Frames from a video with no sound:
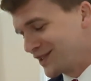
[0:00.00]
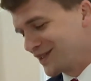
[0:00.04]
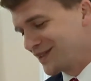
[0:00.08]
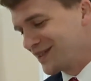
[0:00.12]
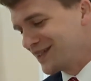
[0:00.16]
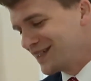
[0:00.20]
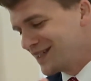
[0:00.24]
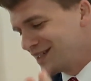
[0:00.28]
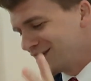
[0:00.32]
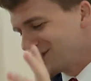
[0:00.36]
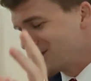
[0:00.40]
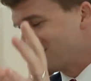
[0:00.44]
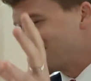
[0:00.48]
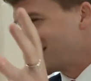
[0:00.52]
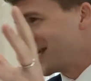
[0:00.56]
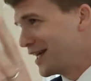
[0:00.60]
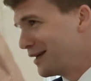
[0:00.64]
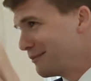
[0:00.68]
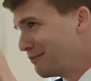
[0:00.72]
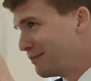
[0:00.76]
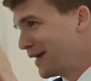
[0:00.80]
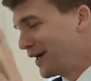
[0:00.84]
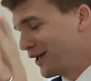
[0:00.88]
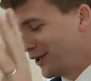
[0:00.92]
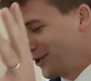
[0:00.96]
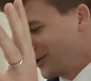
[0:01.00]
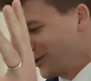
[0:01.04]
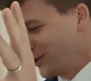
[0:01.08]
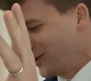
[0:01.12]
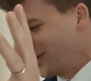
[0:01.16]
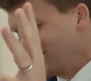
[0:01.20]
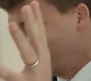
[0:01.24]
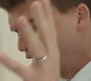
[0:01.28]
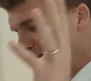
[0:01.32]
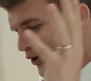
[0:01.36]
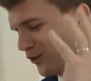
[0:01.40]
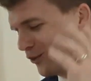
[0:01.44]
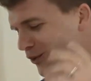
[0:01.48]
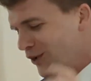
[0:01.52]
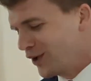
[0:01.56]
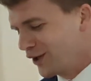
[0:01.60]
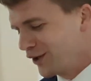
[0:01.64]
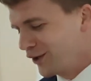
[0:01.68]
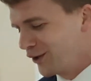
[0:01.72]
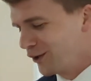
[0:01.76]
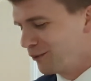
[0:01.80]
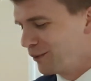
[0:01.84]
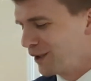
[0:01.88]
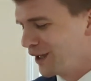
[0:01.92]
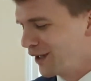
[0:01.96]
a San Pellegrino
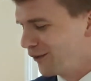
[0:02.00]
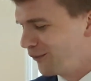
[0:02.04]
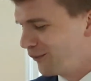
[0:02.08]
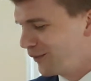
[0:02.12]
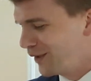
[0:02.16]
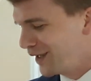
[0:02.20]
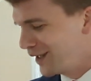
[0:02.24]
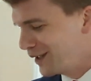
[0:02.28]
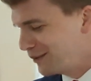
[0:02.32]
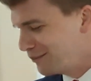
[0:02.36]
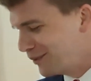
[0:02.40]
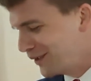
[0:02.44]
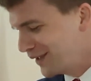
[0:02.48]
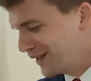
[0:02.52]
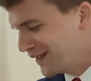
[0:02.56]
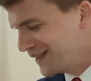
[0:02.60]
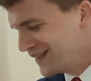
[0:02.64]
water, by the way.